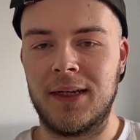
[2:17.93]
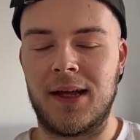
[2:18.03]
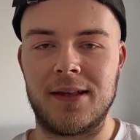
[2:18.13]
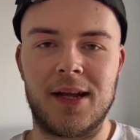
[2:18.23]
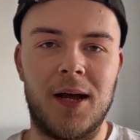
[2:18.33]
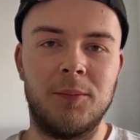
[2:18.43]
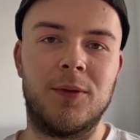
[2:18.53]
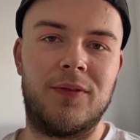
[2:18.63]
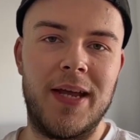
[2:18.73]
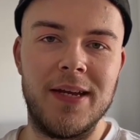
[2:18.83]
And that comes
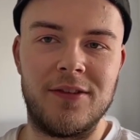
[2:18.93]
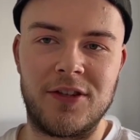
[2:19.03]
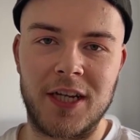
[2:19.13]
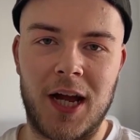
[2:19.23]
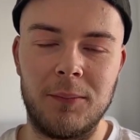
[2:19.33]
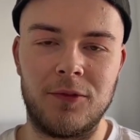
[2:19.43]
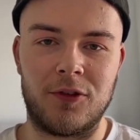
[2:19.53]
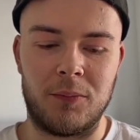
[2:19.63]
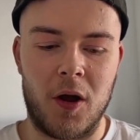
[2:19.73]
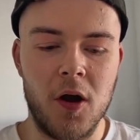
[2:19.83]
with age, and it comes
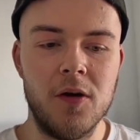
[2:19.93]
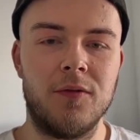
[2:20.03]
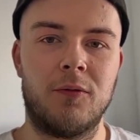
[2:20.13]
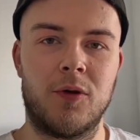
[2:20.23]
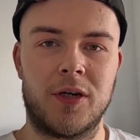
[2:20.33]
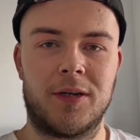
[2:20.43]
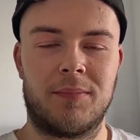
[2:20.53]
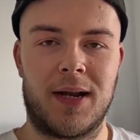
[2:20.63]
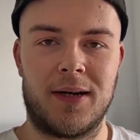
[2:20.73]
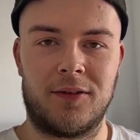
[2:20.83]
from overworking
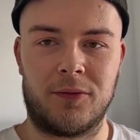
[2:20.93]
players.